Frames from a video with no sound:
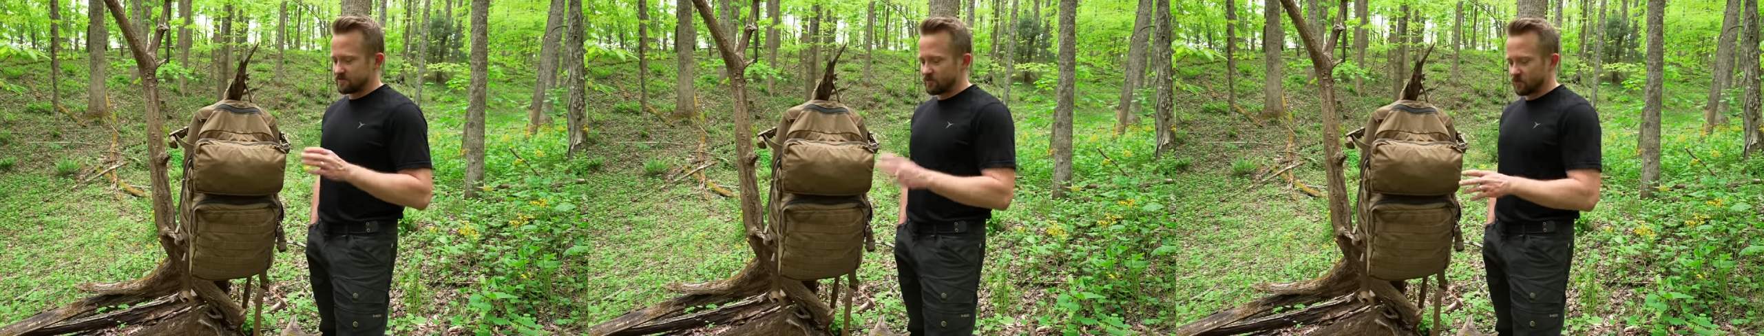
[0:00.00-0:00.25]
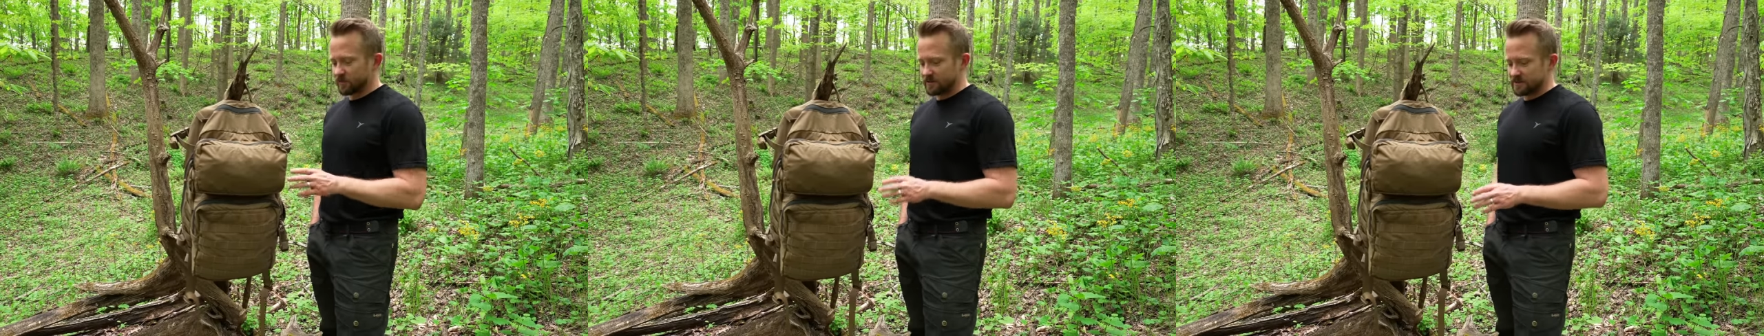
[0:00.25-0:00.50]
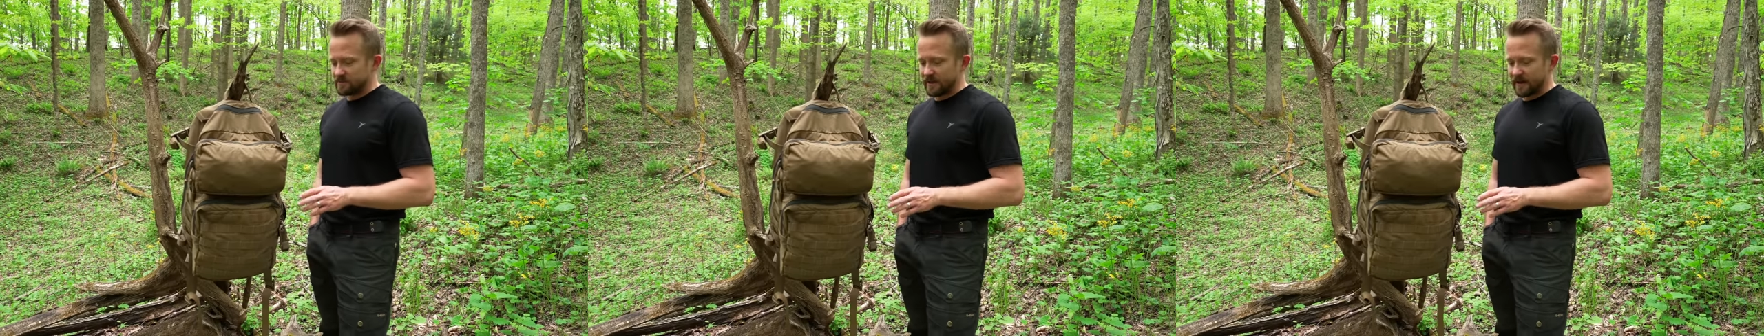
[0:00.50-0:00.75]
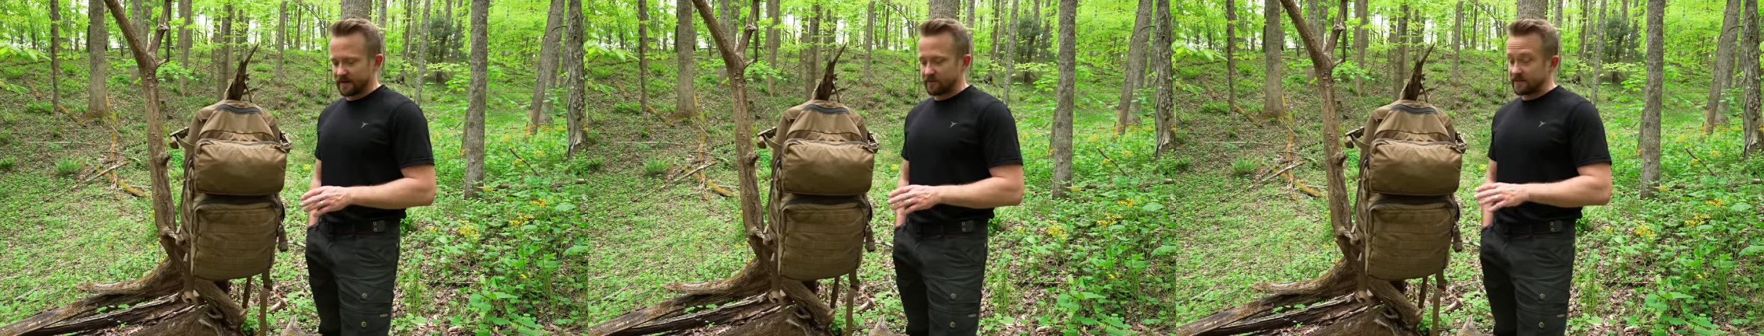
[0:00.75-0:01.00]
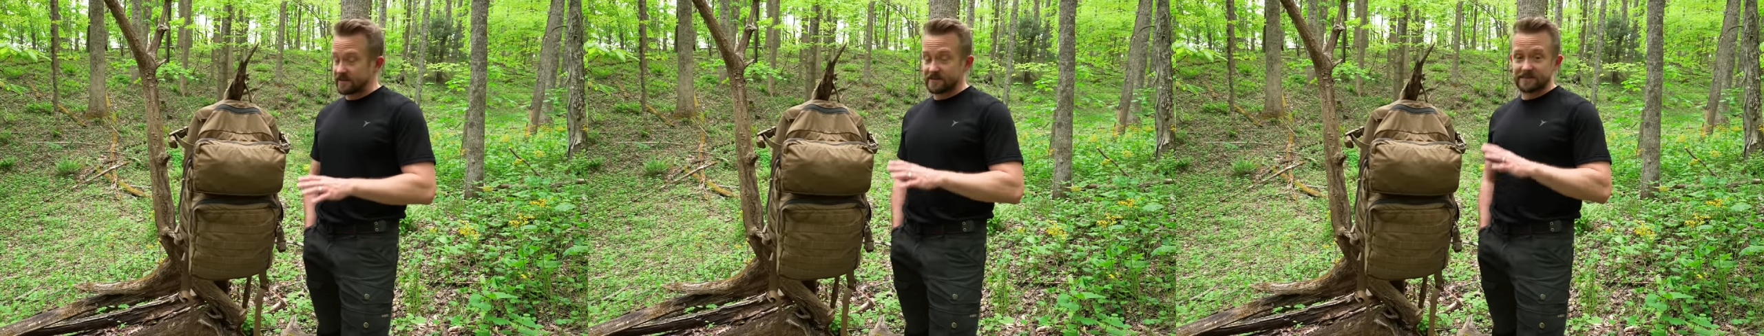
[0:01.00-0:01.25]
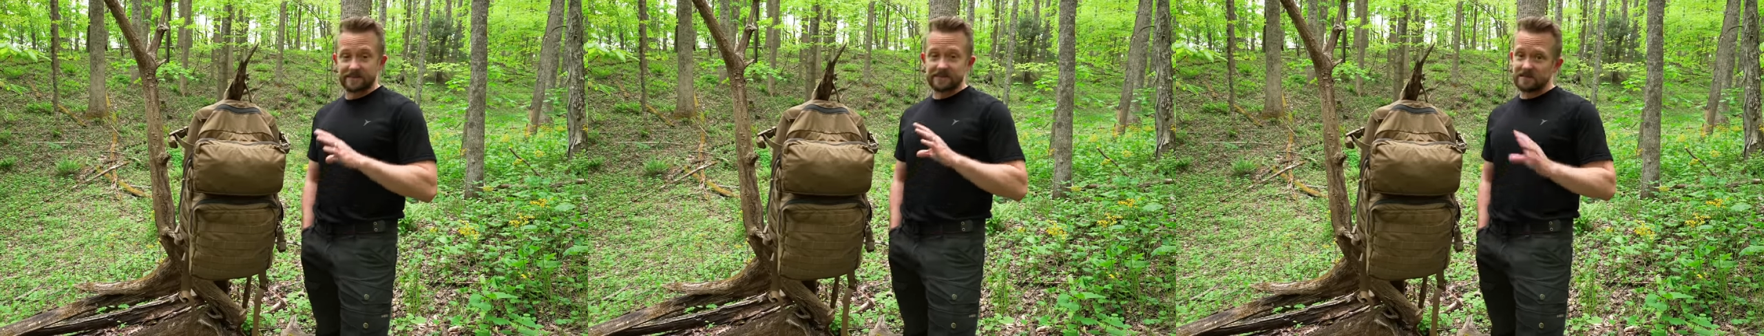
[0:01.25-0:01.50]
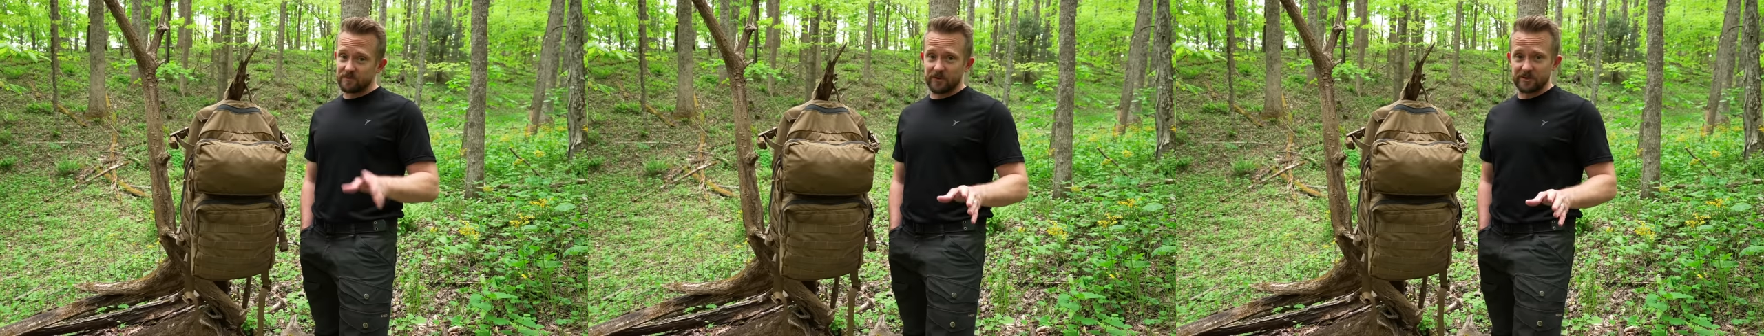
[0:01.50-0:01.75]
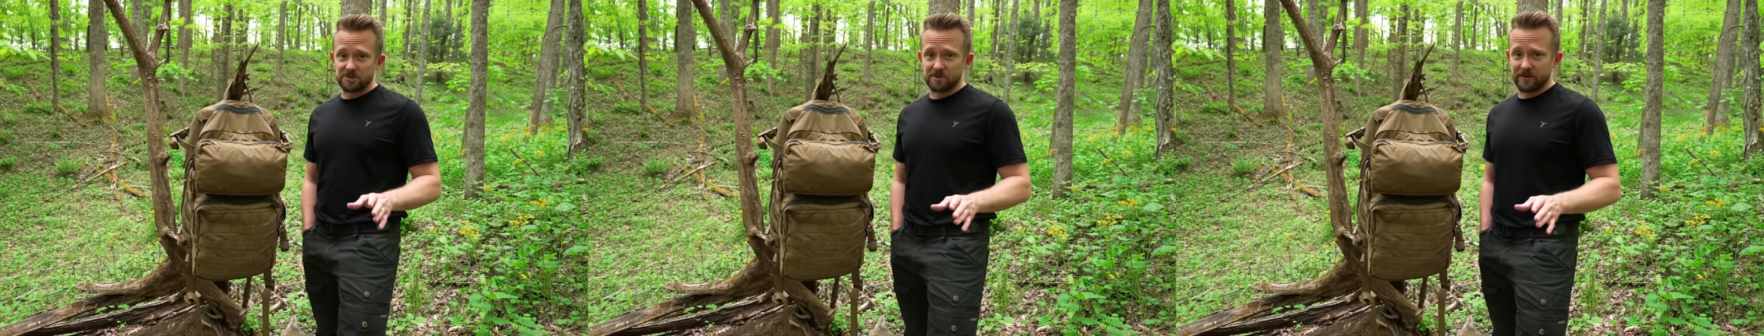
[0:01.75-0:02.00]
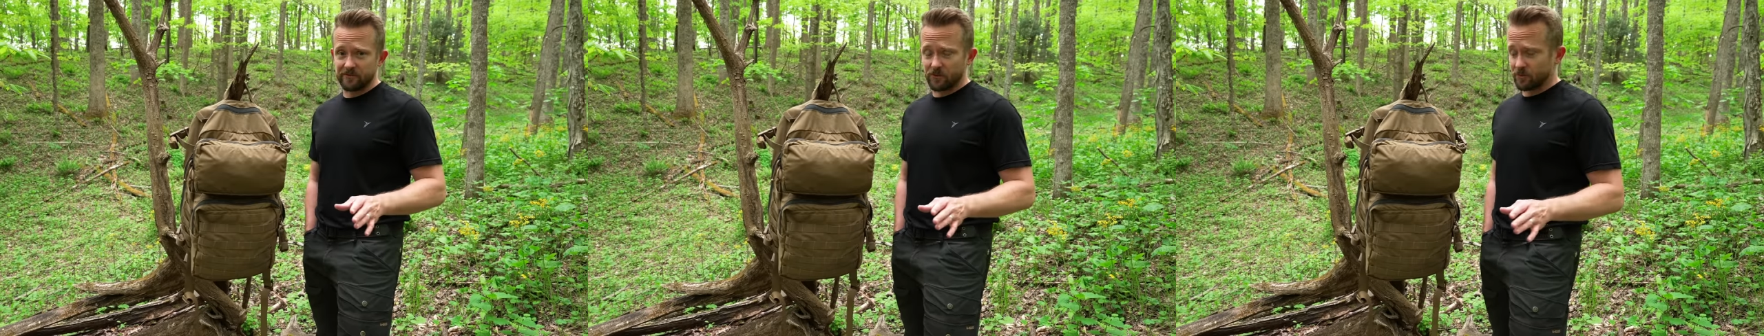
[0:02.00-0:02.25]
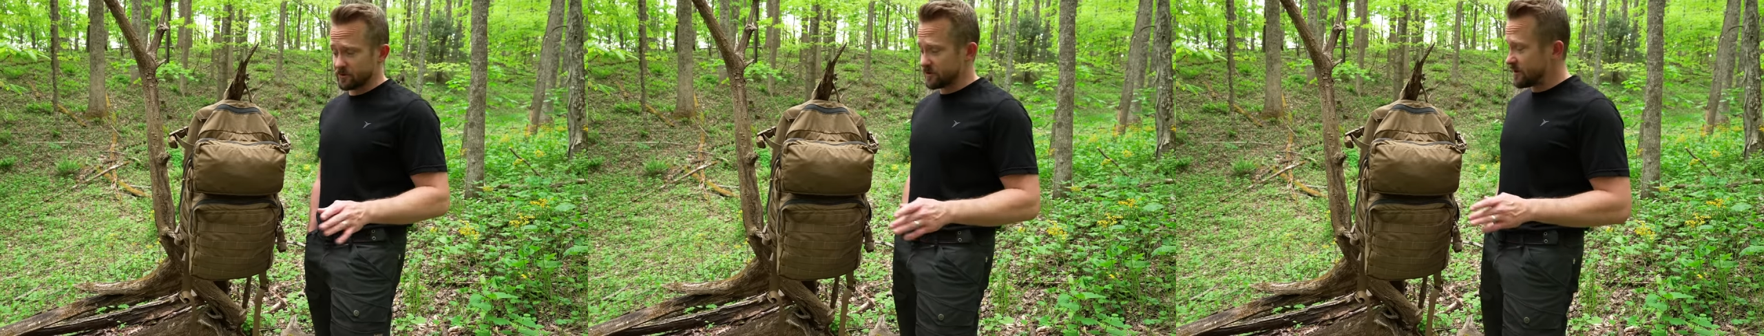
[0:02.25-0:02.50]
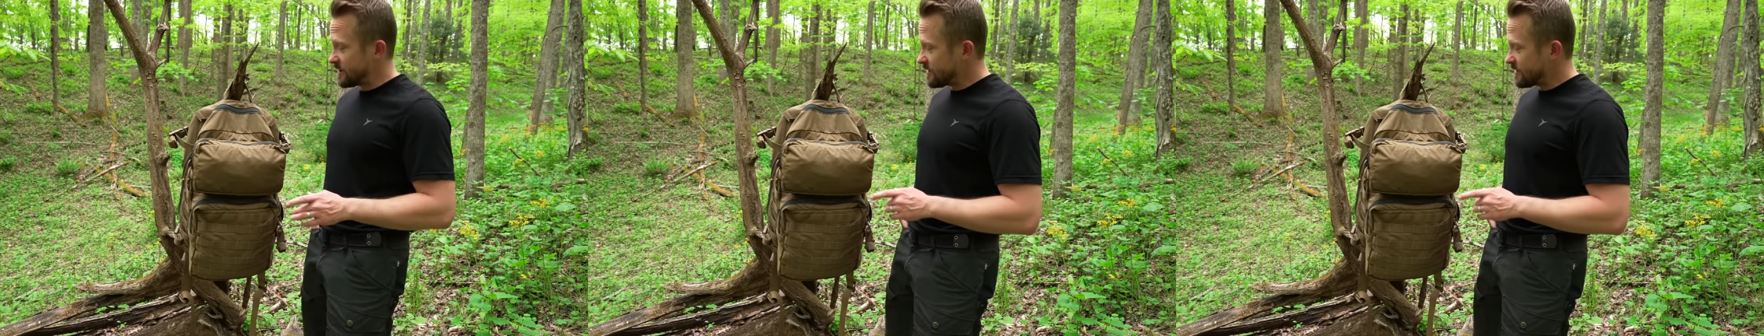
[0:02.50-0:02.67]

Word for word: for this pack because this is pretty straightforward.